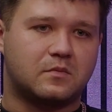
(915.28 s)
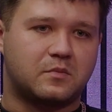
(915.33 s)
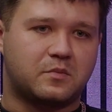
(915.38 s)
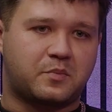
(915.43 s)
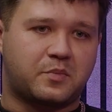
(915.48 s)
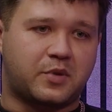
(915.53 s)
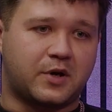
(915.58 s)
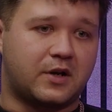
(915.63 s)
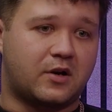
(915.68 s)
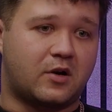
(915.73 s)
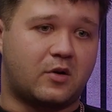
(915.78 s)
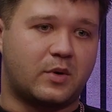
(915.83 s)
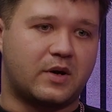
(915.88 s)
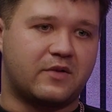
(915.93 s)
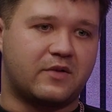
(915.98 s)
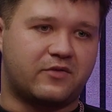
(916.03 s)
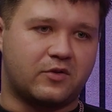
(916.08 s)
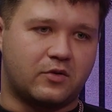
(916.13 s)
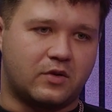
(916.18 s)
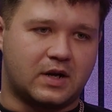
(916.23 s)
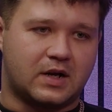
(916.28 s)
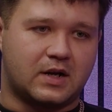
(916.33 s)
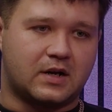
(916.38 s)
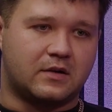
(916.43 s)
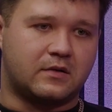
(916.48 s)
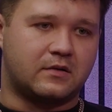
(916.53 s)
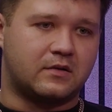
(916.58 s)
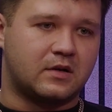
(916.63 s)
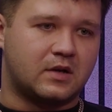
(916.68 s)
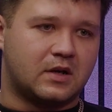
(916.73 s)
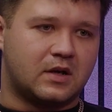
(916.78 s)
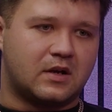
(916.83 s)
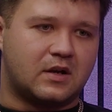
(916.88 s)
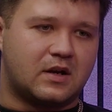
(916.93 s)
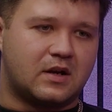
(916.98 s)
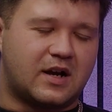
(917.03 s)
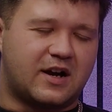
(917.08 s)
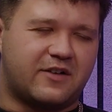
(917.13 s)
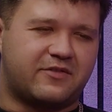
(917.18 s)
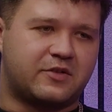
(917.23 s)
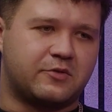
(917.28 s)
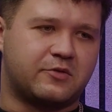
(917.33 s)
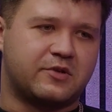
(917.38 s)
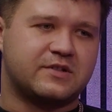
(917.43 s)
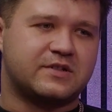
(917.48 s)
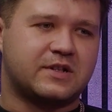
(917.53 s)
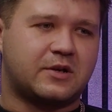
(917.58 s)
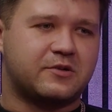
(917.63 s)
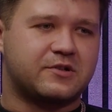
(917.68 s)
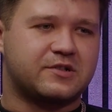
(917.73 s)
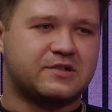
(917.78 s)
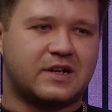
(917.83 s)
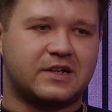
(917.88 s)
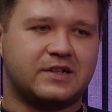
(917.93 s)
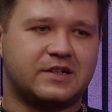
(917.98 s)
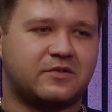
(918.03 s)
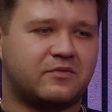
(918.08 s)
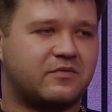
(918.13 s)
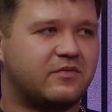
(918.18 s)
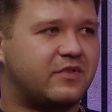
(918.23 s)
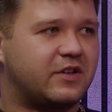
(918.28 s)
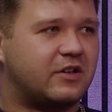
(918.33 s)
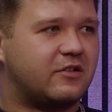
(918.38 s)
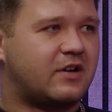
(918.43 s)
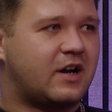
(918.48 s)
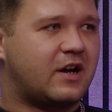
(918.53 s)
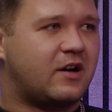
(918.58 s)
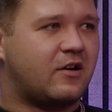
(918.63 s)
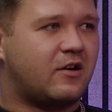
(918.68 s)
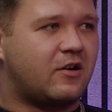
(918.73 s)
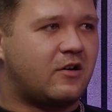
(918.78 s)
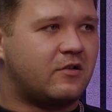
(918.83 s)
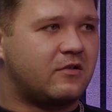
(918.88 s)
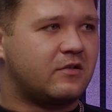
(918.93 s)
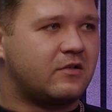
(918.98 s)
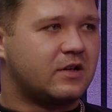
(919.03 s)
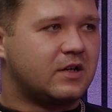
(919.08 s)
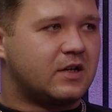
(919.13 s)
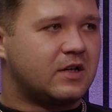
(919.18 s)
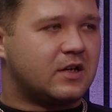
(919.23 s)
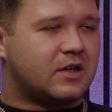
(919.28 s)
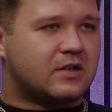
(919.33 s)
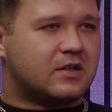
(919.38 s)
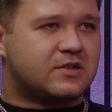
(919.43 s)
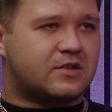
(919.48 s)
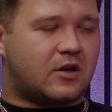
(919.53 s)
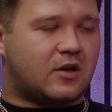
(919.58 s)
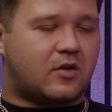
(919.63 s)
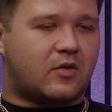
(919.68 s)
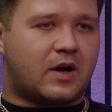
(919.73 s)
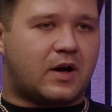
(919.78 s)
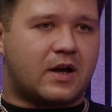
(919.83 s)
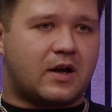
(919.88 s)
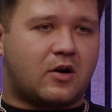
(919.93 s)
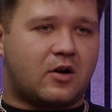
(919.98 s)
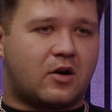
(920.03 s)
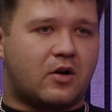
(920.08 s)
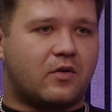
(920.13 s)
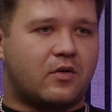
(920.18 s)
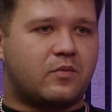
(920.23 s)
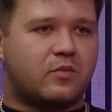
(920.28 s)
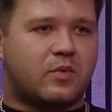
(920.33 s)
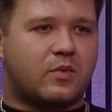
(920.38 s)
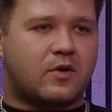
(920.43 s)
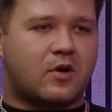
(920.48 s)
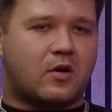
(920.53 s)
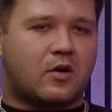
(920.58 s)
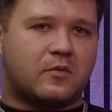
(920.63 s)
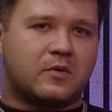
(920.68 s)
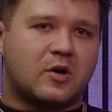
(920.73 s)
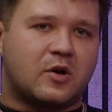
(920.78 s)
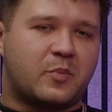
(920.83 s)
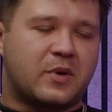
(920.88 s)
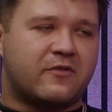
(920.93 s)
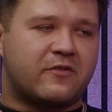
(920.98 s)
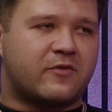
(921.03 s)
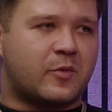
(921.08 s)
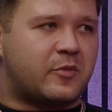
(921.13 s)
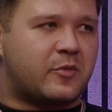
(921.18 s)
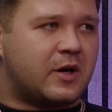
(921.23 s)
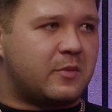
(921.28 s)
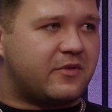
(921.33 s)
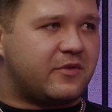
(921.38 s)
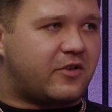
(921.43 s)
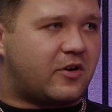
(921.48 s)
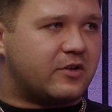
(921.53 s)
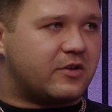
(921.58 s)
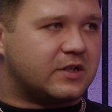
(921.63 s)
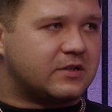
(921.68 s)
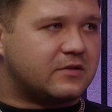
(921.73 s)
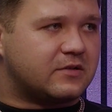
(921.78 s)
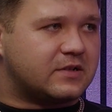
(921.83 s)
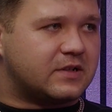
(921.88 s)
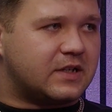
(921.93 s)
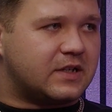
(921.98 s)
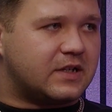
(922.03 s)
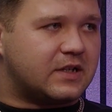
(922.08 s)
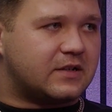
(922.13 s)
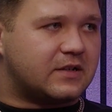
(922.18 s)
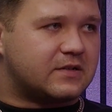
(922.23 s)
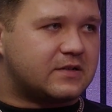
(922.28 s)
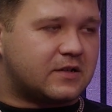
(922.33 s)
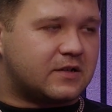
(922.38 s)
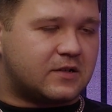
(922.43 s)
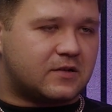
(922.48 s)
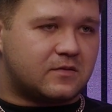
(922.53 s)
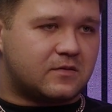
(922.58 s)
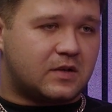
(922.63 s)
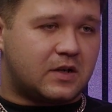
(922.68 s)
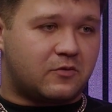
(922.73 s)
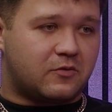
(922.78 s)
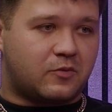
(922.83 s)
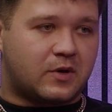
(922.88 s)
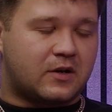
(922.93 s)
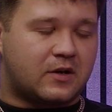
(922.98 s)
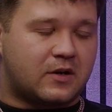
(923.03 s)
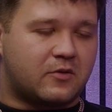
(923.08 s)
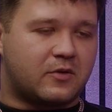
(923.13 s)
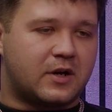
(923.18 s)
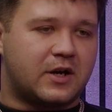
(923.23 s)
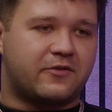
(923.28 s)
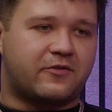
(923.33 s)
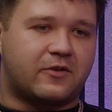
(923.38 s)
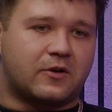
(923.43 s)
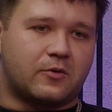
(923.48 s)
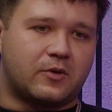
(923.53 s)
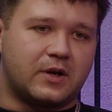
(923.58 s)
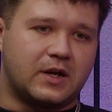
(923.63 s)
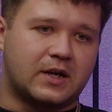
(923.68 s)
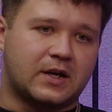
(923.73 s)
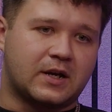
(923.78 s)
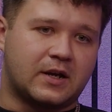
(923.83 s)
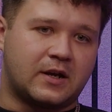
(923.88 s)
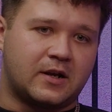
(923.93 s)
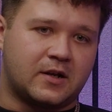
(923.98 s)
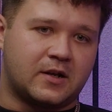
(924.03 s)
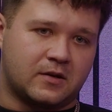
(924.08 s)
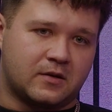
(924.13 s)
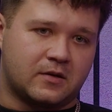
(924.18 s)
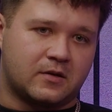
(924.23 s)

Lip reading: Played all the way through that, and afterwards I was just like, don't feel right at all. So like, we've got a little bit of a break before England here, so it went away for a week, and then